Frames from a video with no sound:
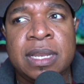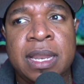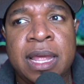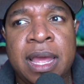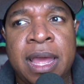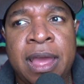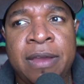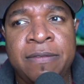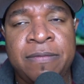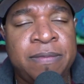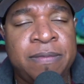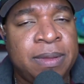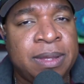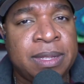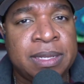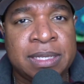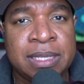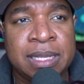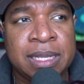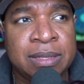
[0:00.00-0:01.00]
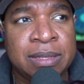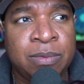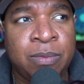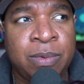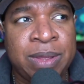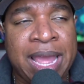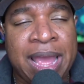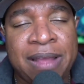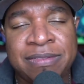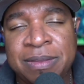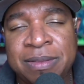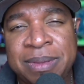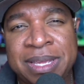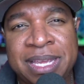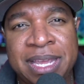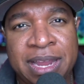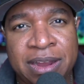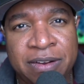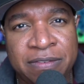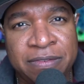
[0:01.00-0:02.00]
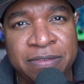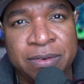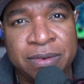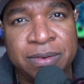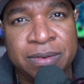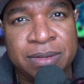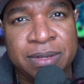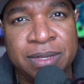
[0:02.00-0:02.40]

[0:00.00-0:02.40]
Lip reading: have to be careful,